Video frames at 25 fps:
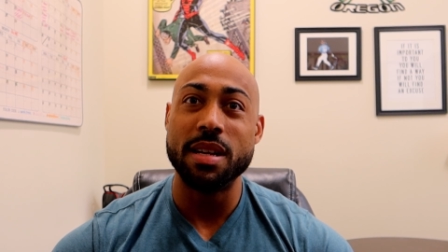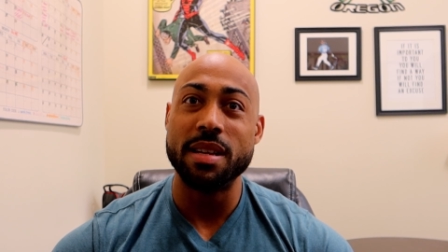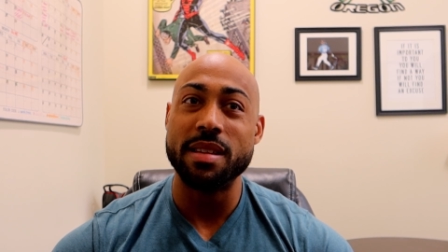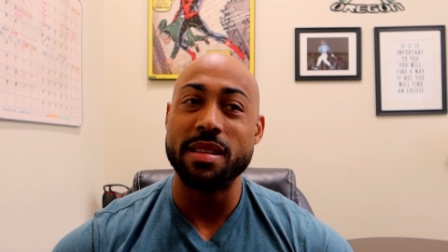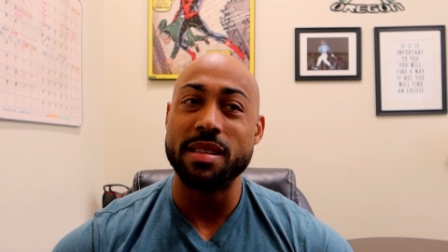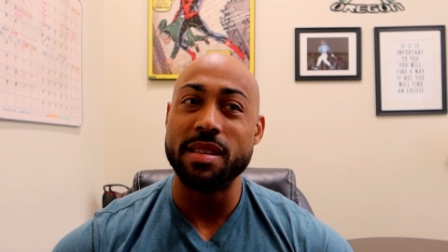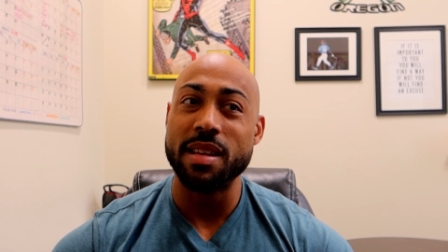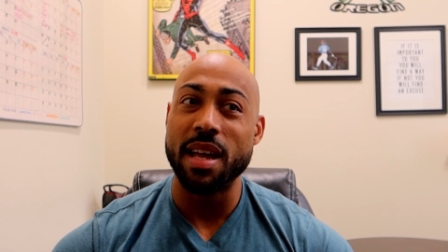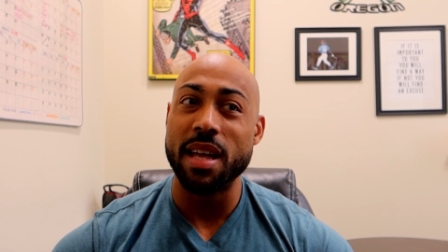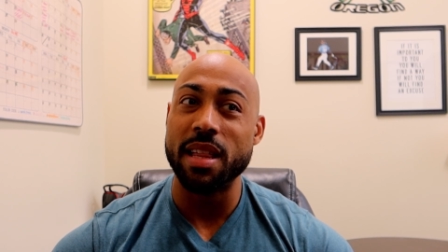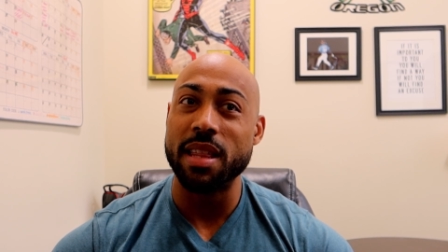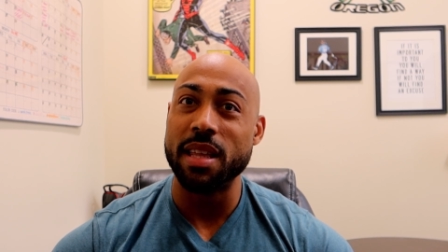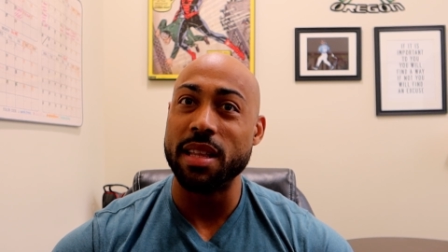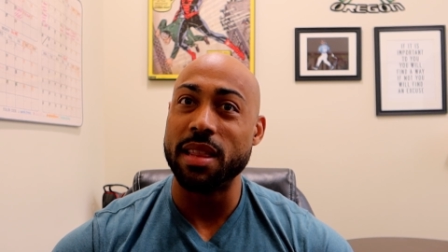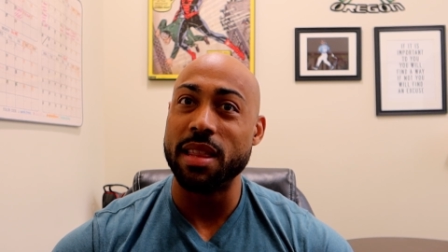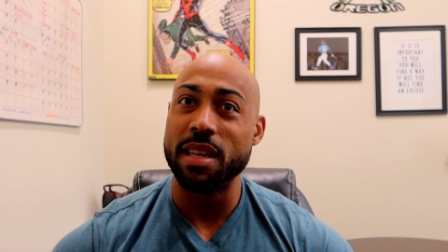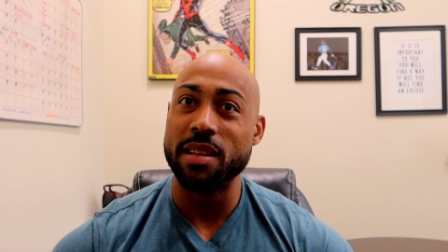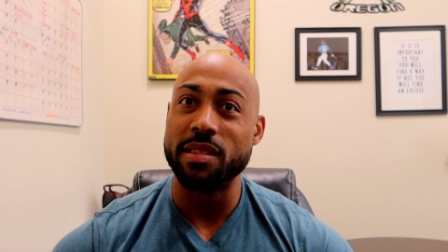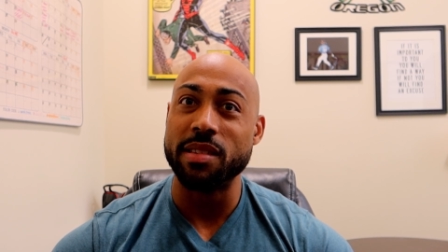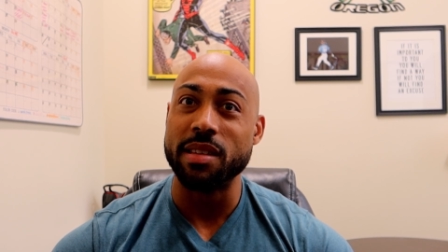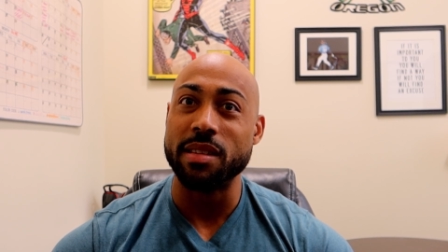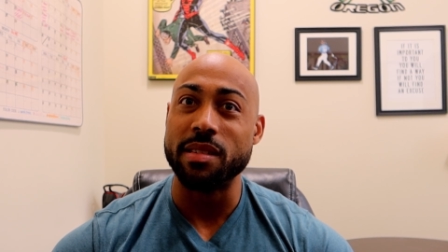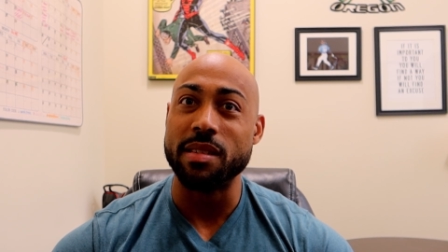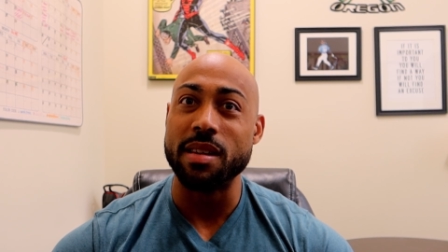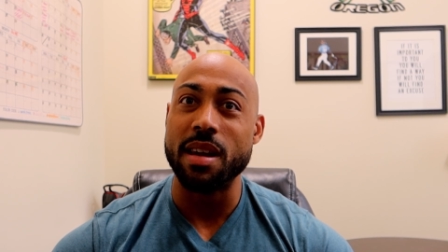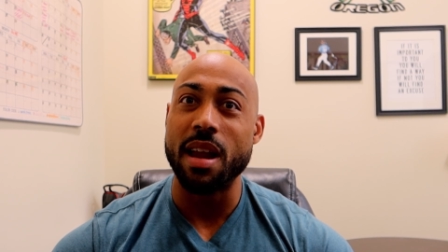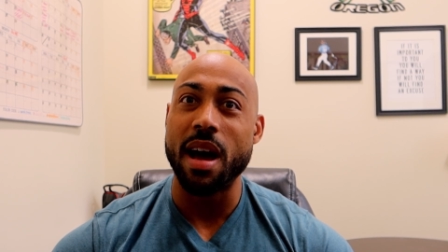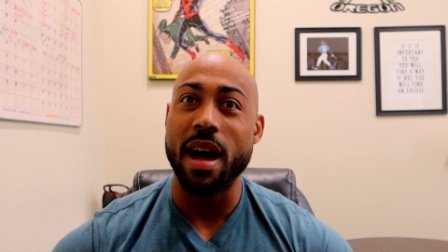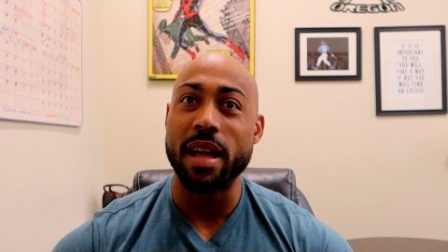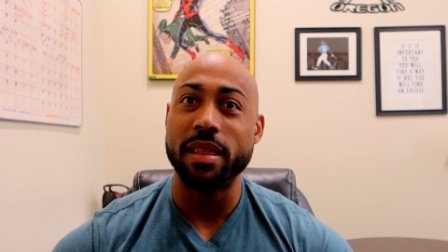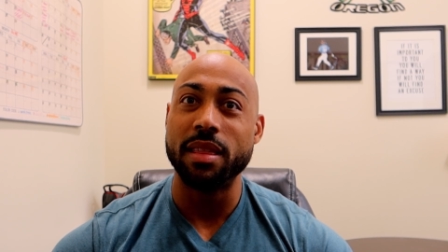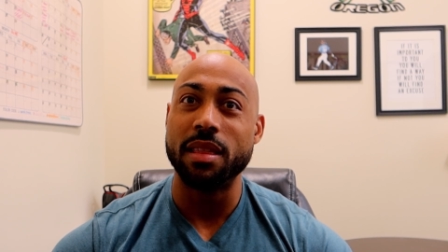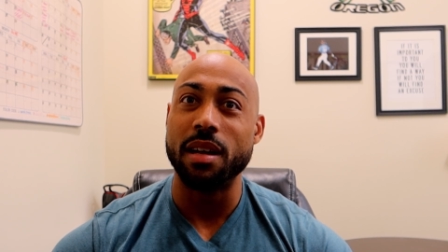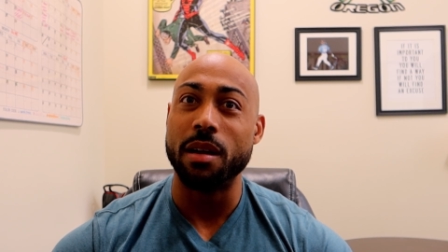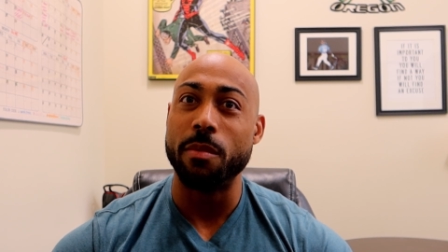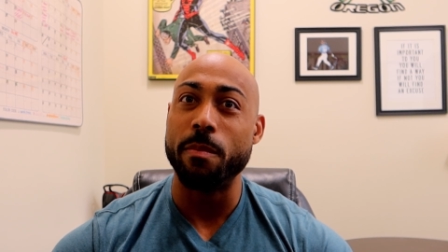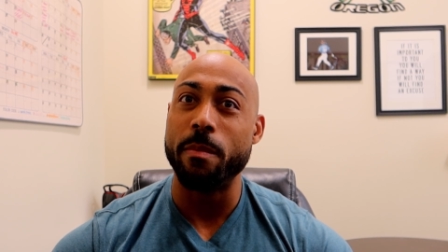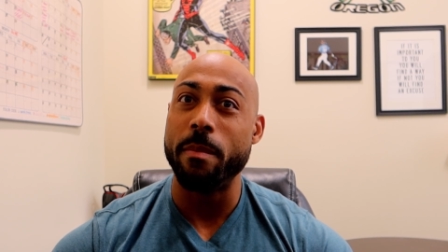say that this is
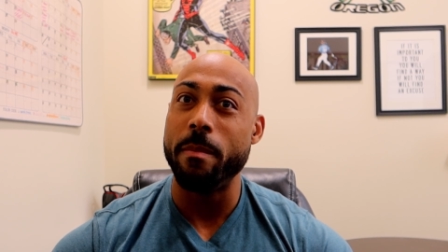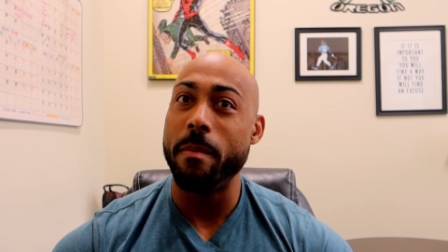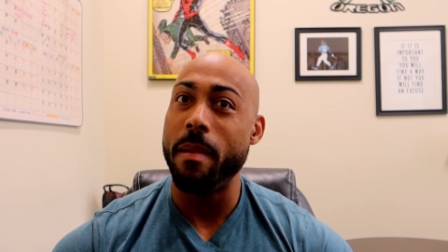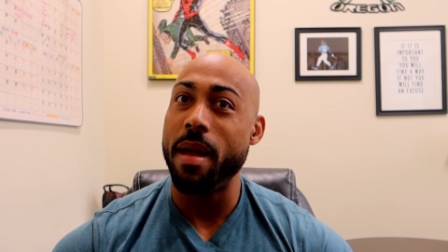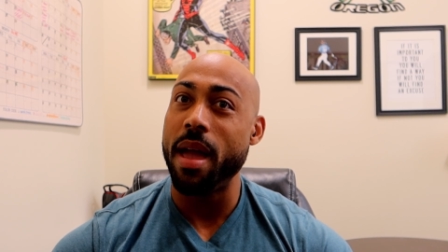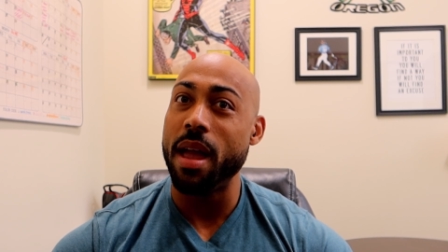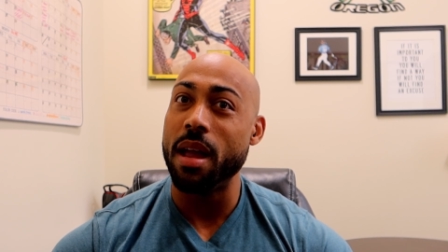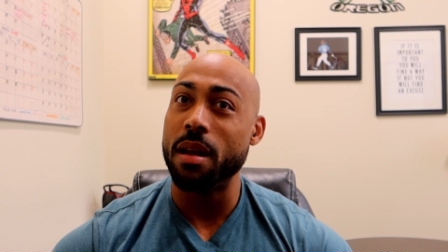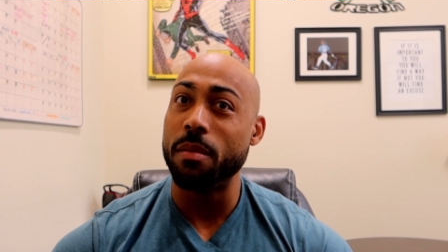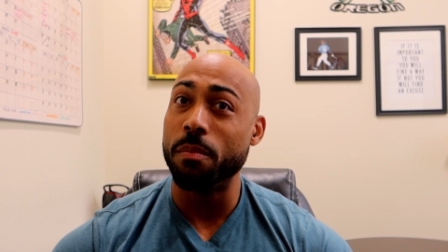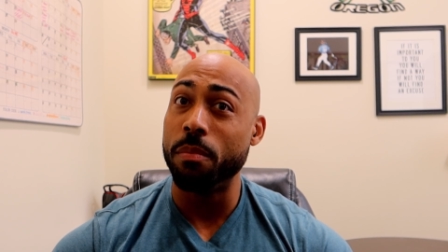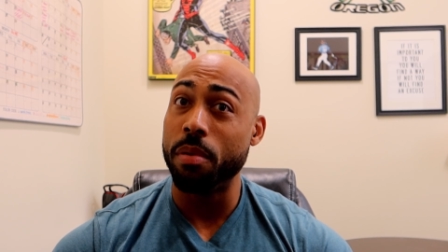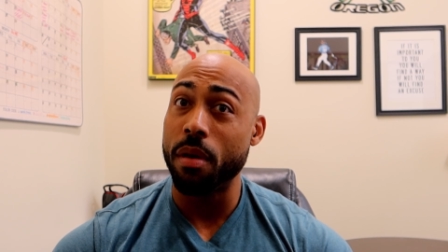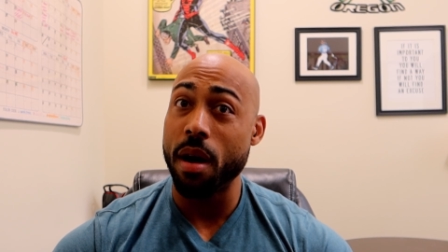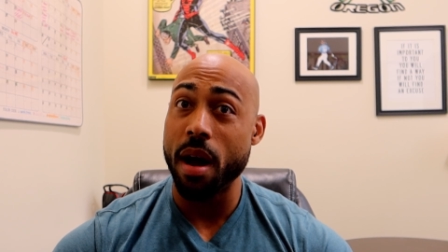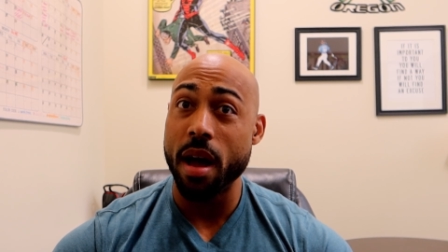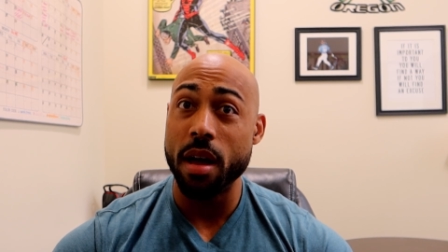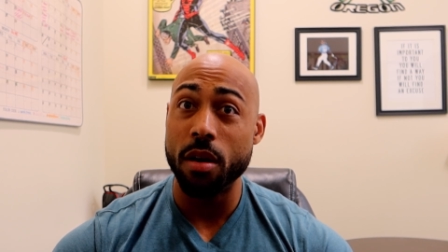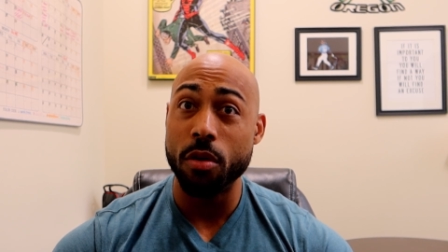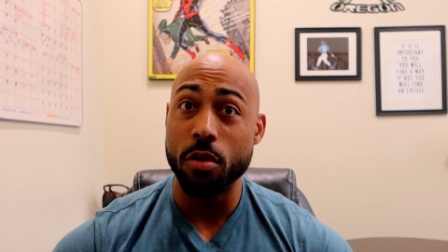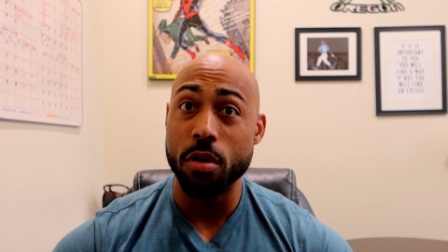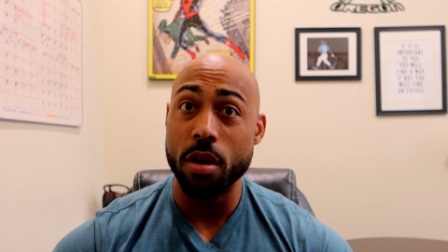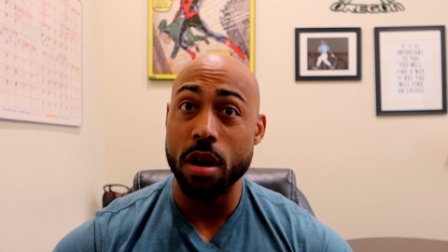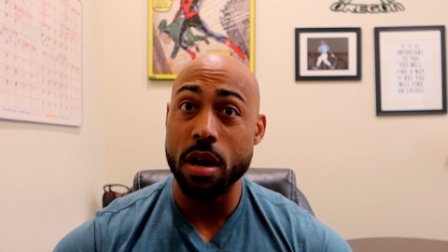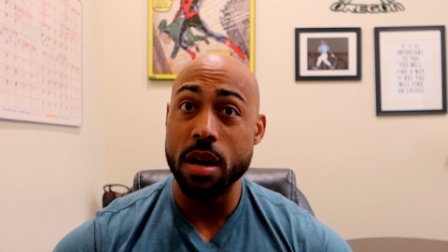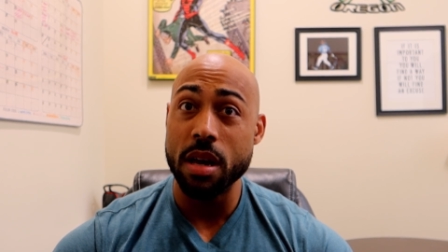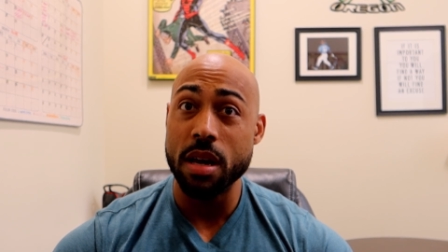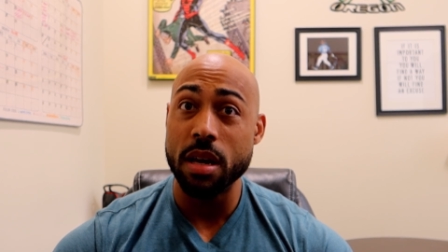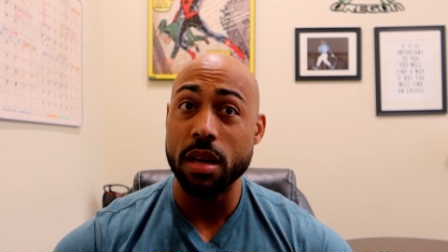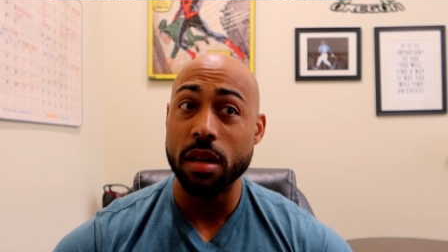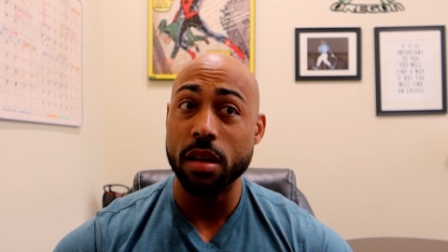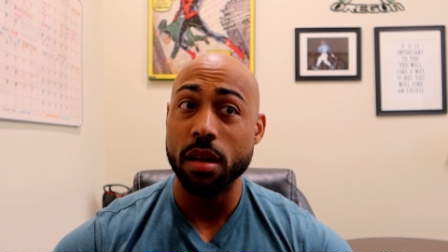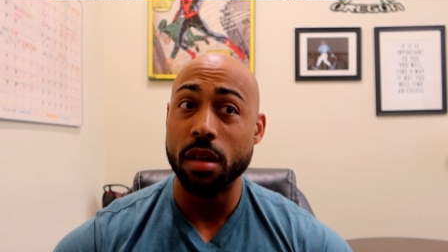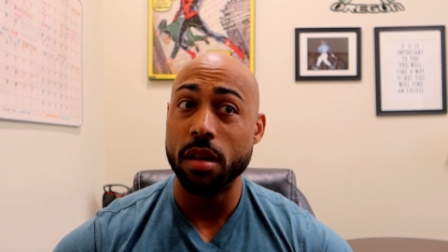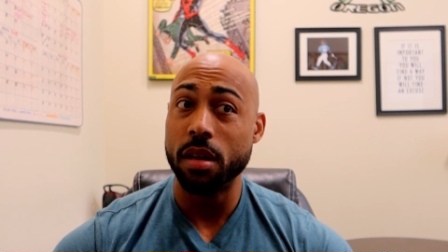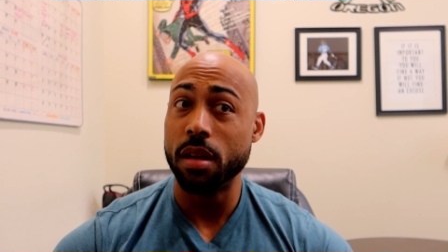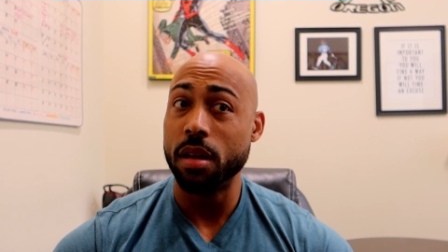not their main priority.